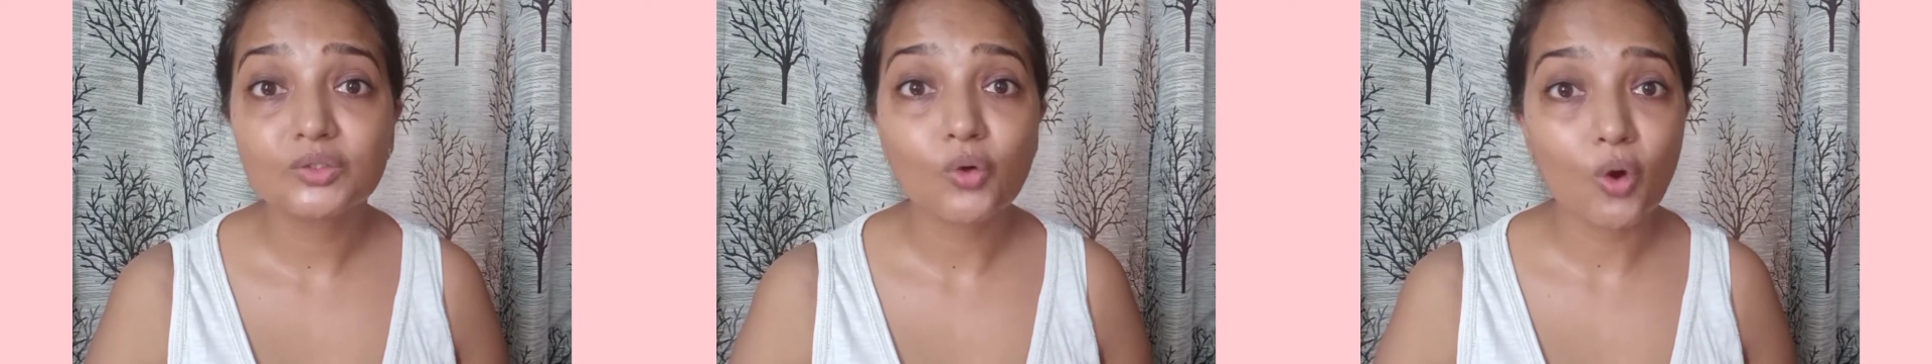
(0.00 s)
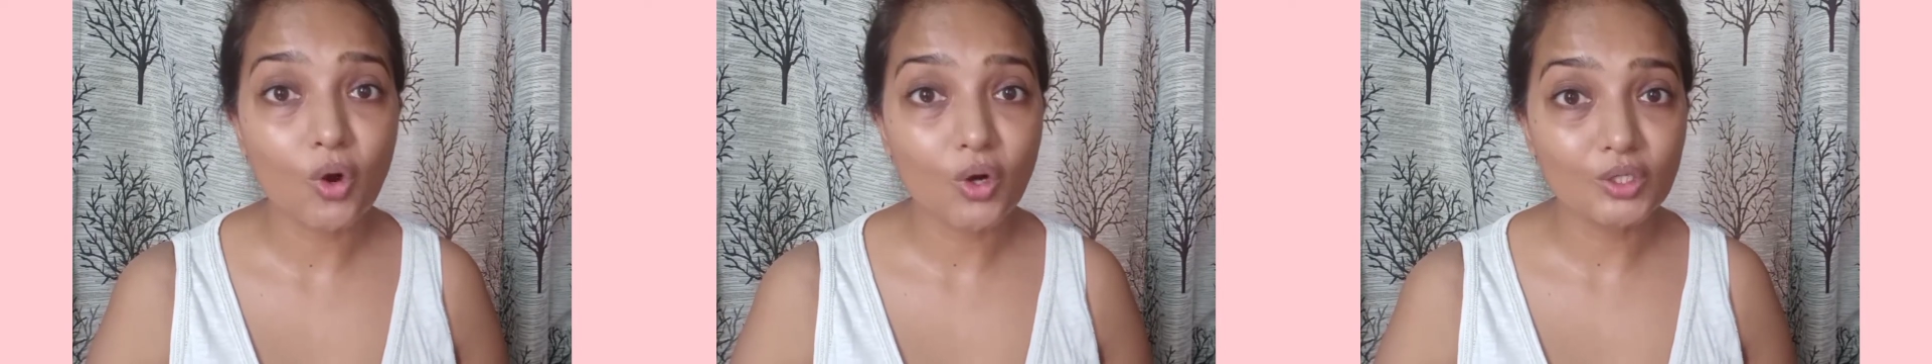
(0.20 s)

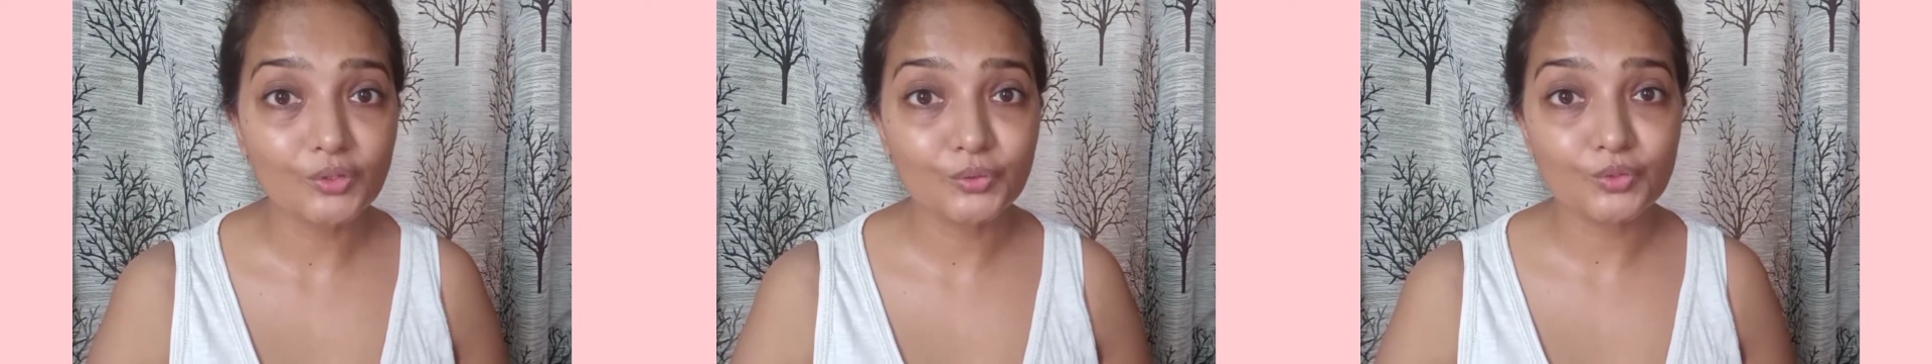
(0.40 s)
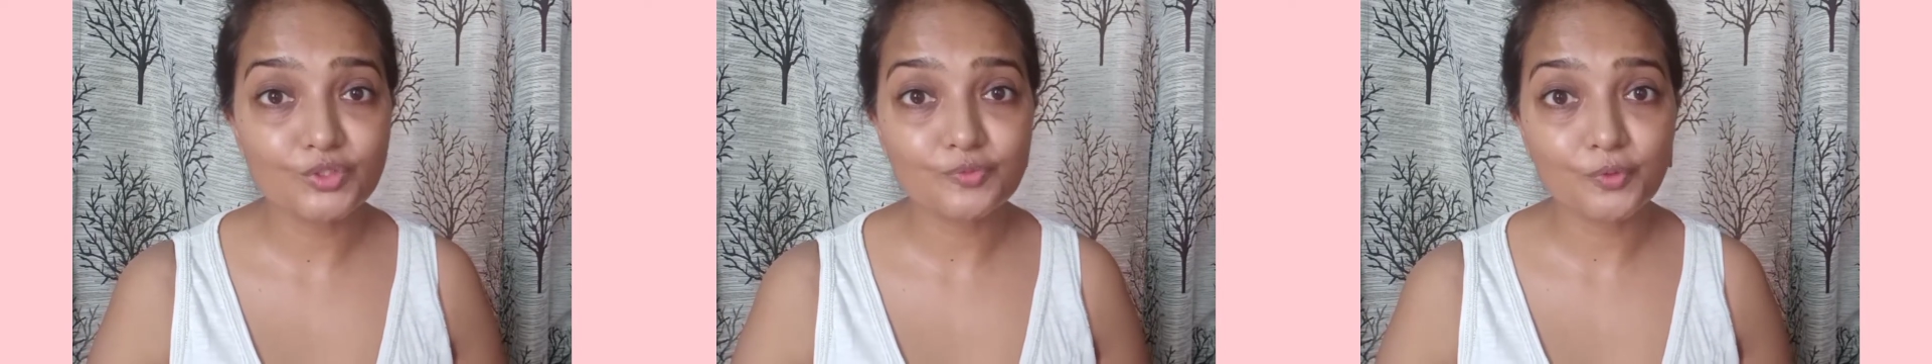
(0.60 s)
all
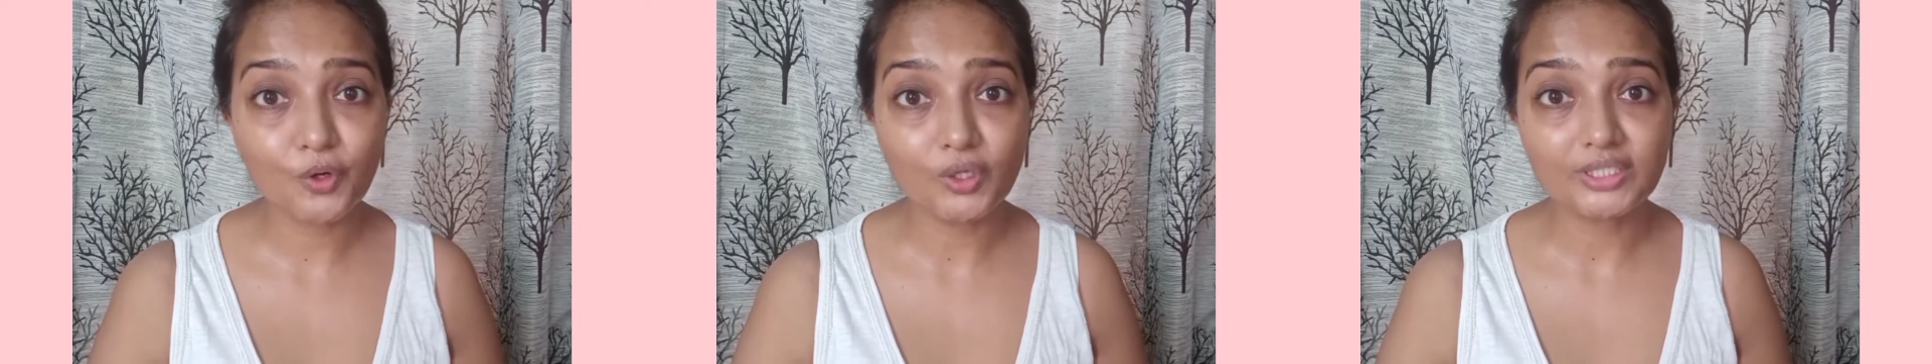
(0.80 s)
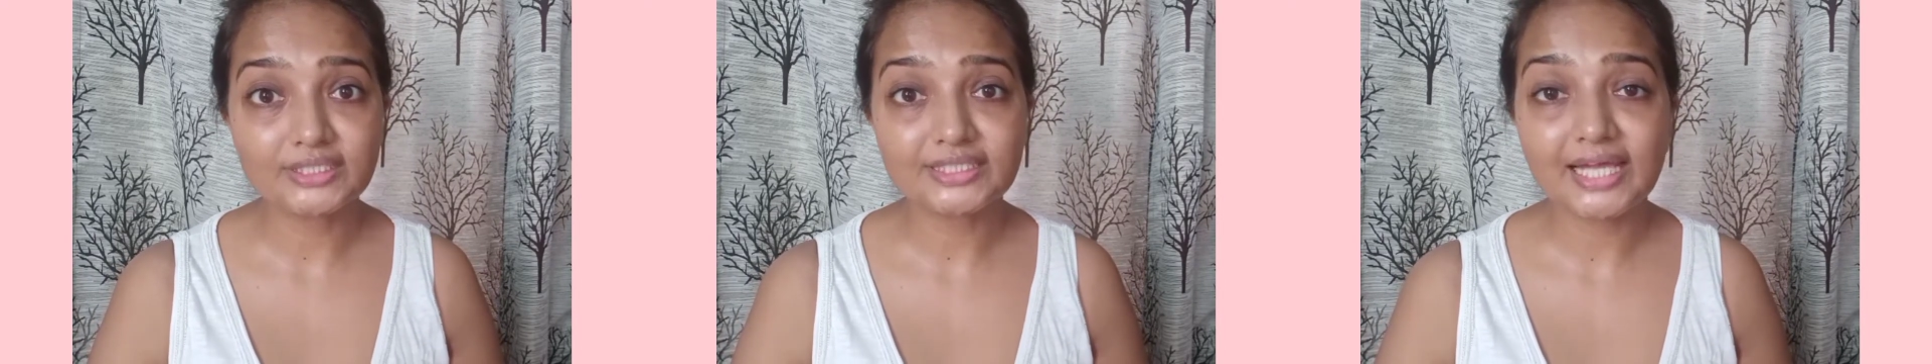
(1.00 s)
those
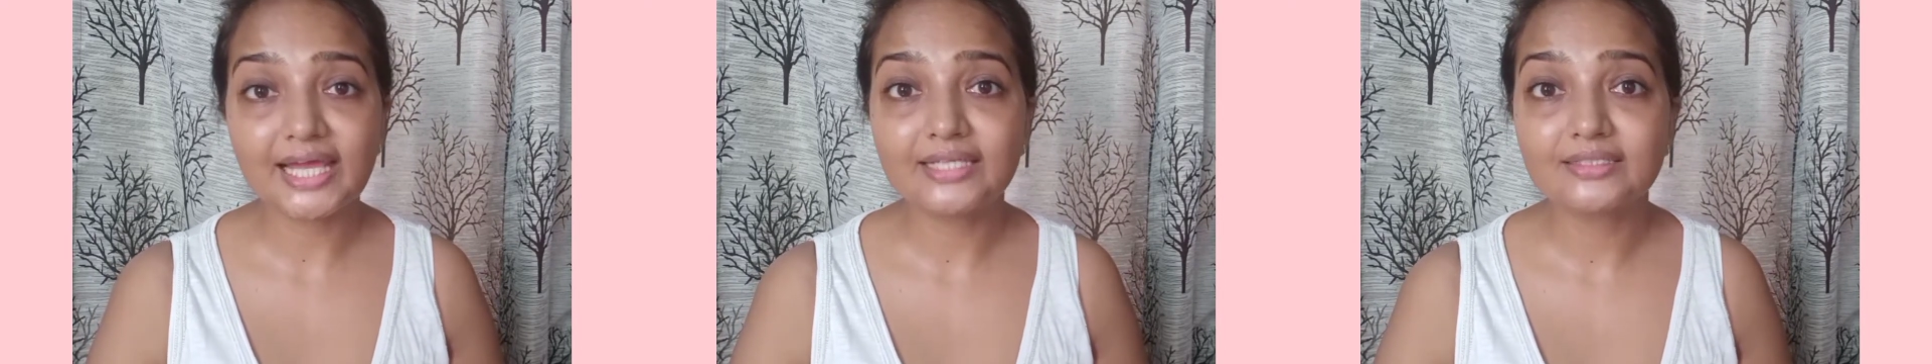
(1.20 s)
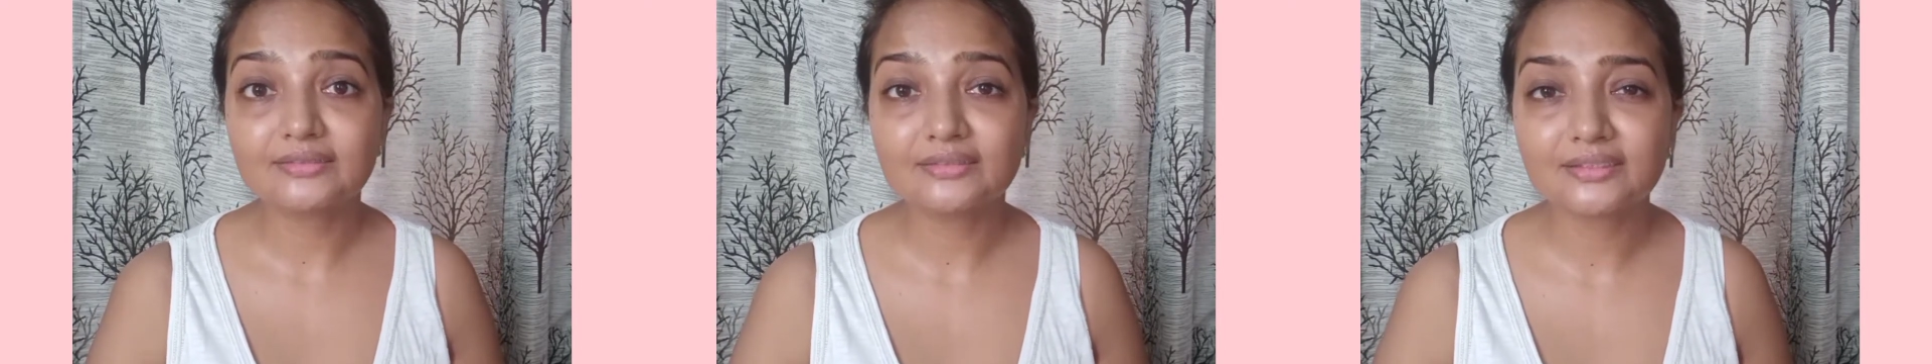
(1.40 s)
products
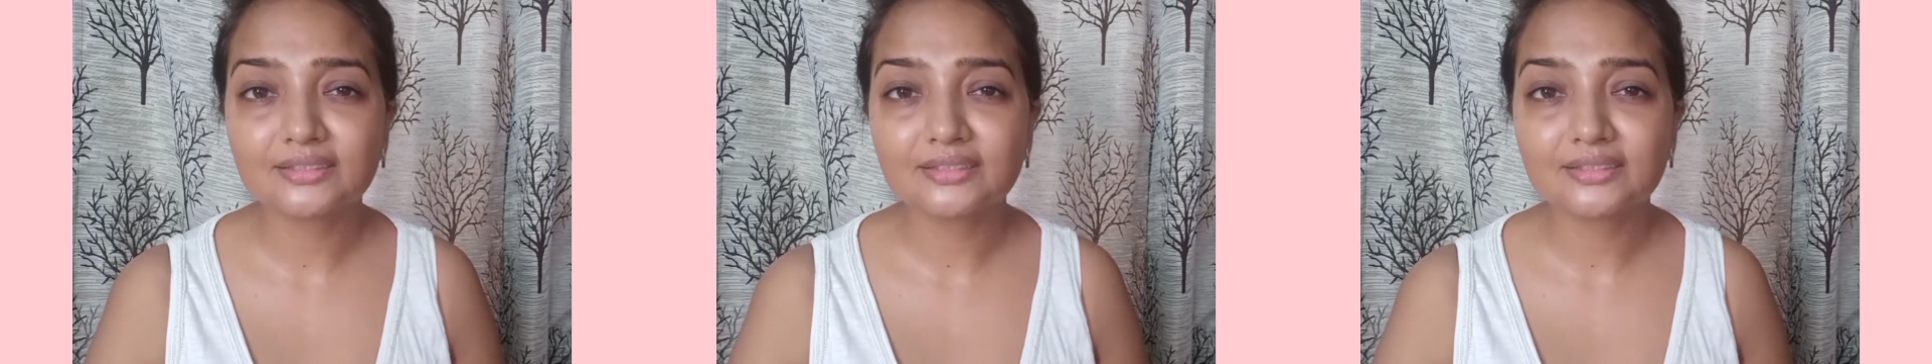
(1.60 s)
and